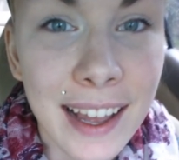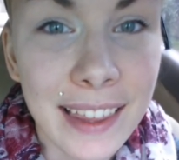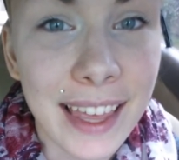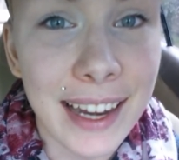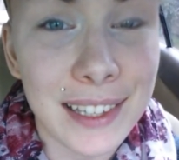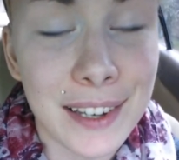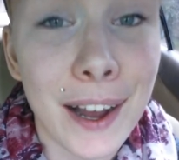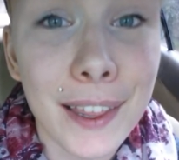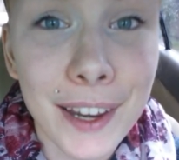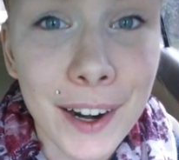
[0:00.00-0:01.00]
that it's
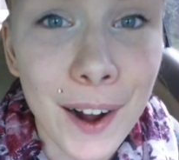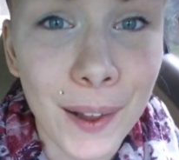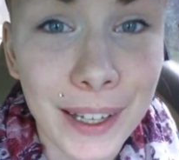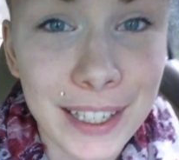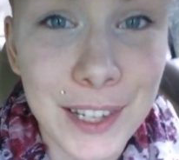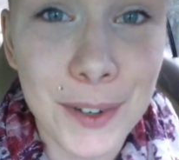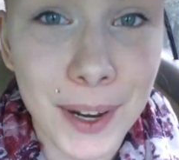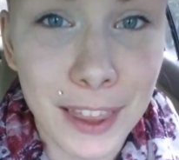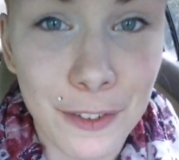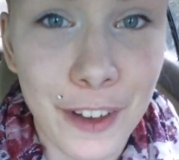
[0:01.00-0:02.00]
not their calling to
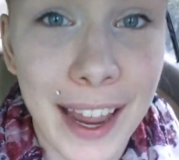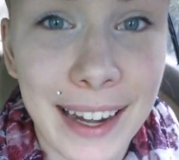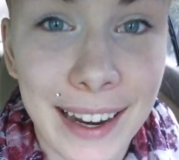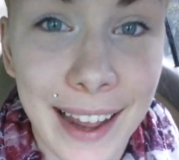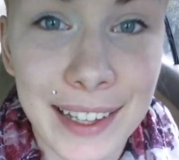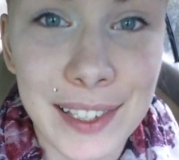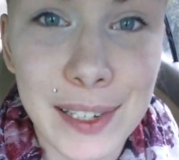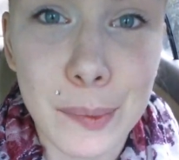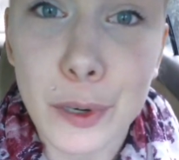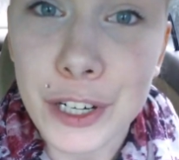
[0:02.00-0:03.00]
join the fight
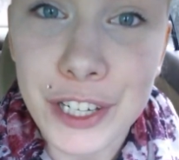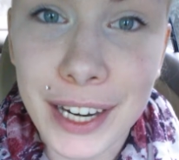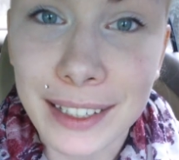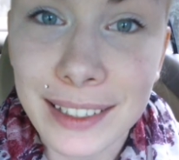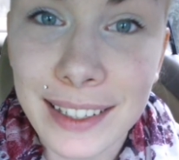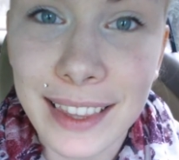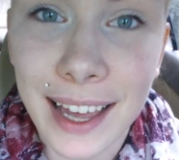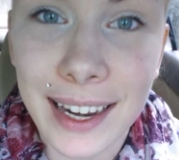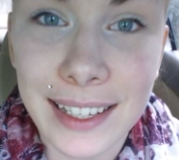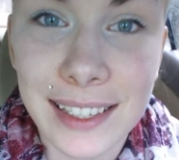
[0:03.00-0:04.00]
against abortion,
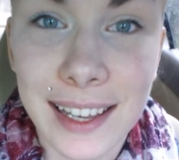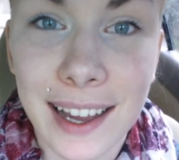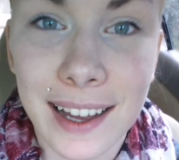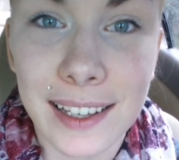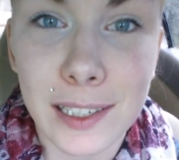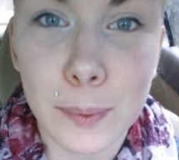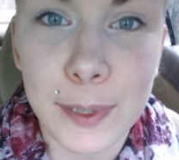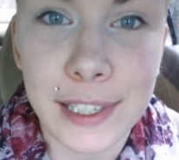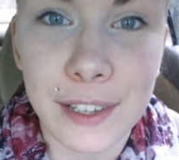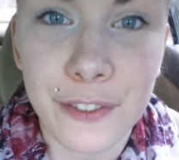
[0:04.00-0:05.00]
that it's a
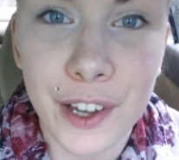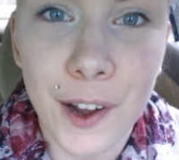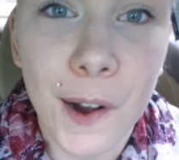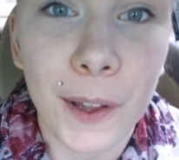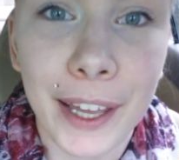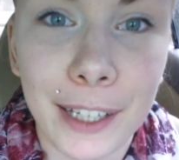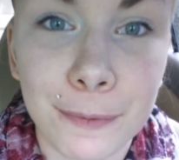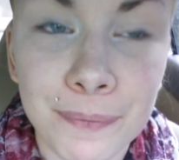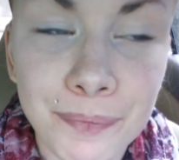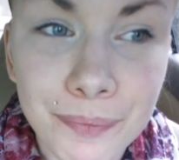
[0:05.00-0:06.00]
specific
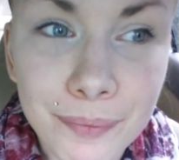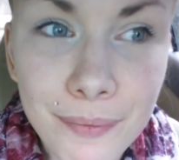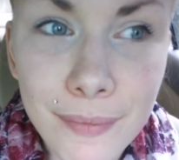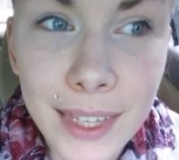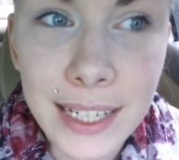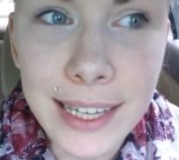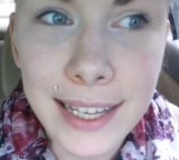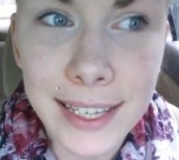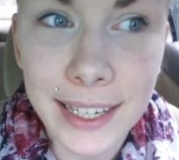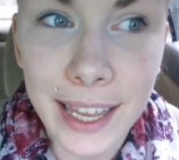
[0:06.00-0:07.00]
calling
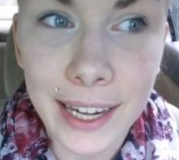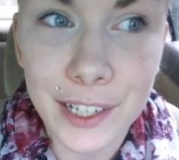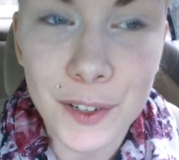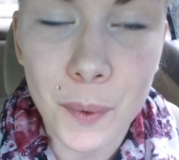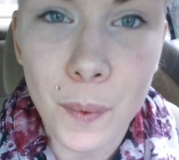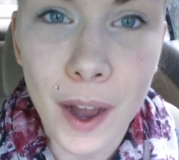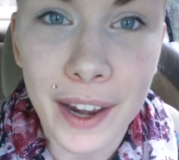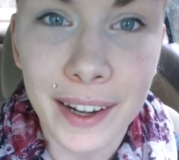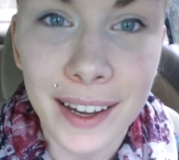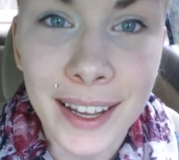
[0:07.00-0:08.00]
designated to
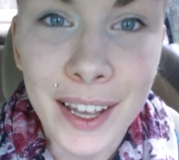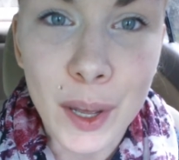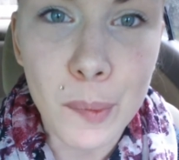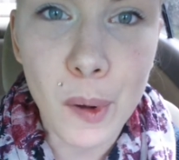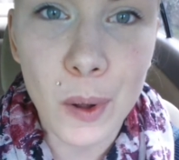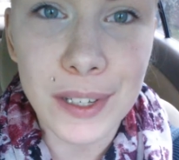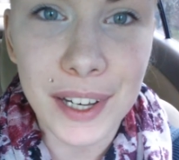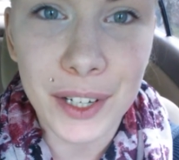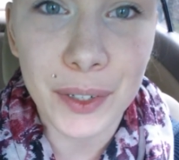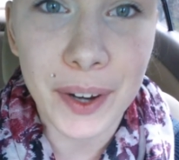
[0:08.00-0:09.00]
one bold
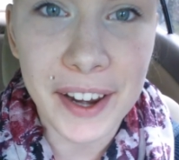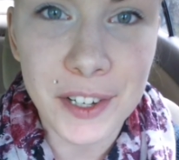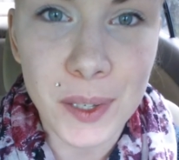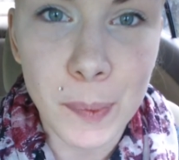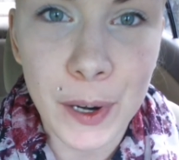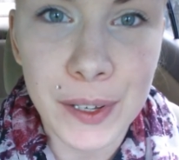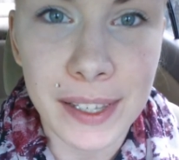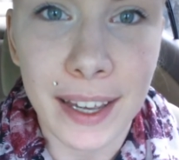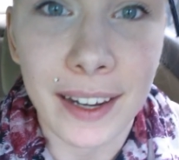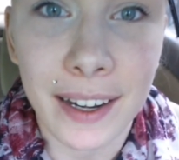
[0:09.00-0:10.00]
and courageous
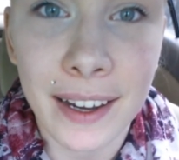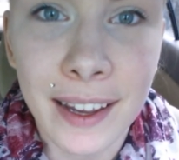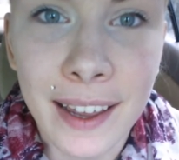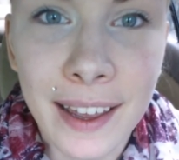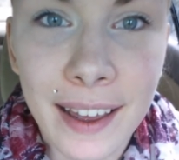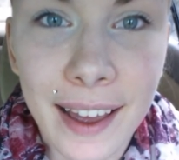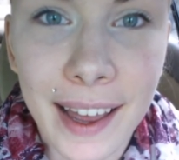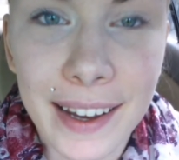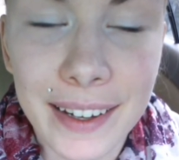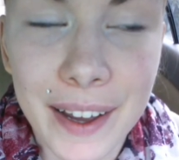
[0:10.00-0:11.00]
person.
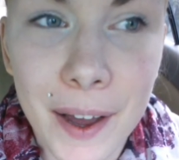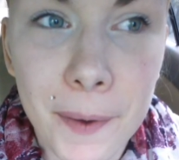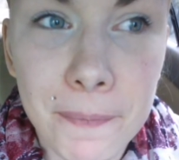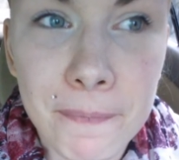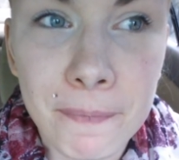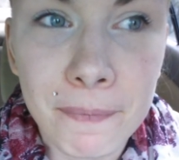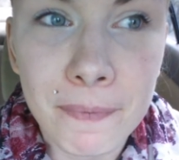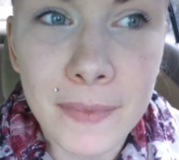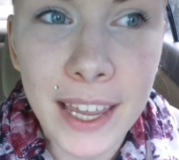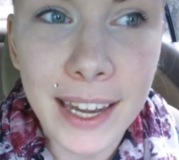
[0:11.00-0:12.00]
And um,
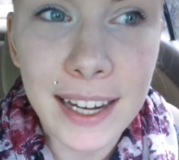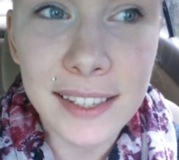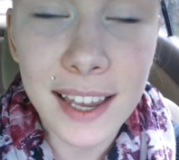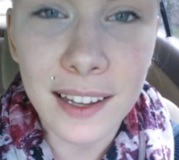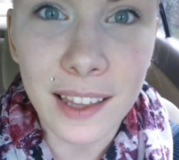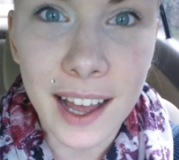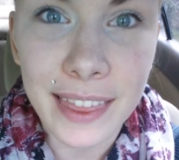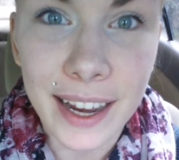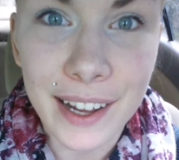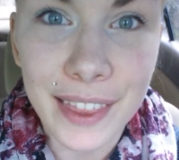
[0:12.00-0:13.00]
and I said a
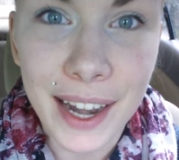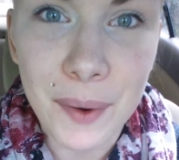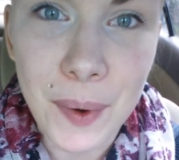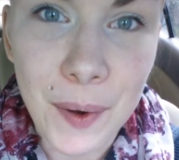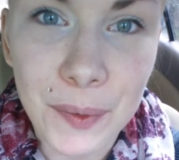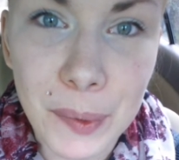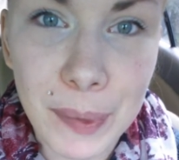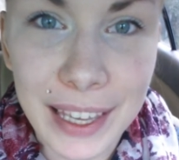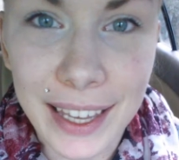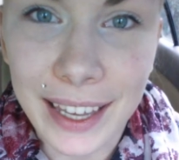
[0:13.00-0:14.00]
lot there that I won't
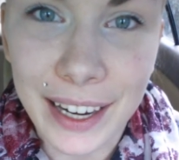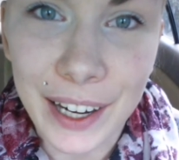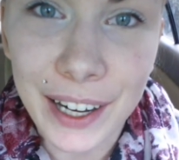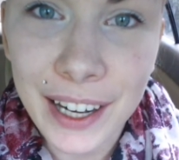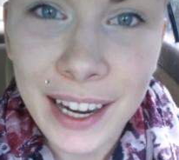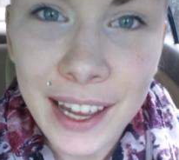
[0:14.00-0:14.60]
repeat here,